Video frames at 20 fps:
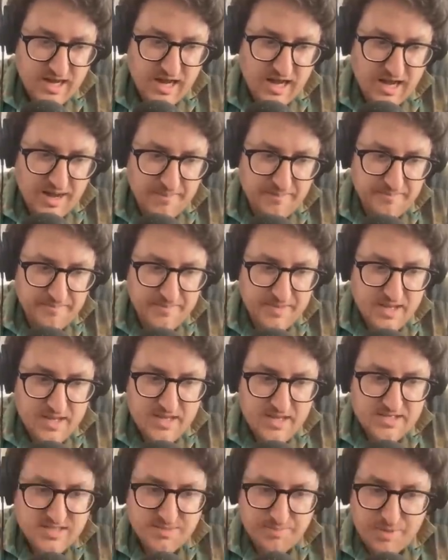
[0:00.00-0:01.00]
Um,
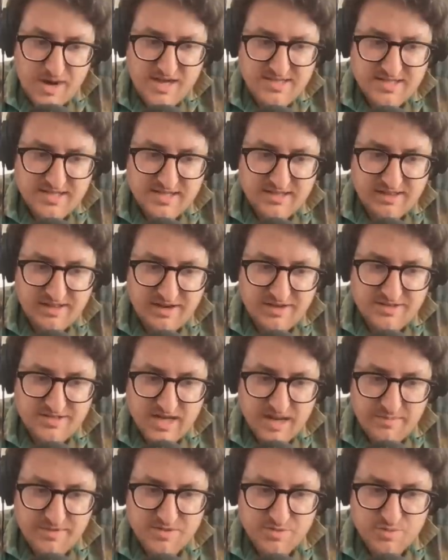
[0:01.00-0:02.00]
surprisingly, Clarence
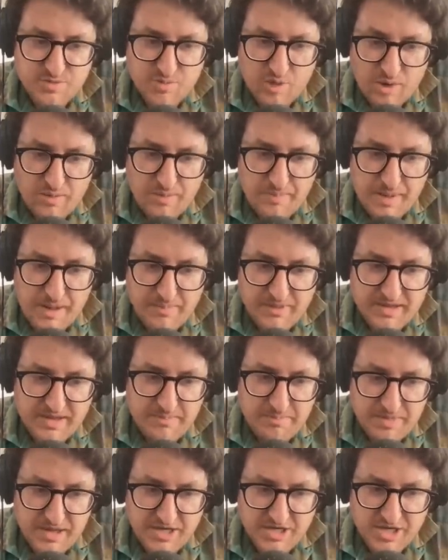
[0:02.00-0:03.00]
Thomas was one
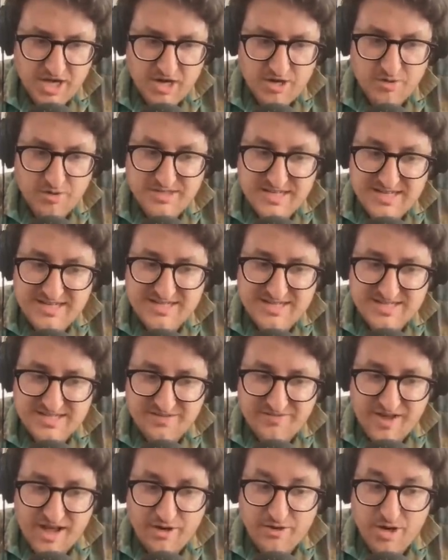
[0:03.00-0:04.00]
Republican big shot who didn't
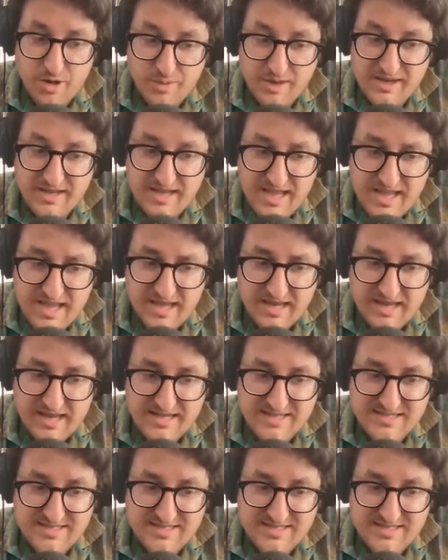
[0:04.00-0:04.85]
disavow knowing King.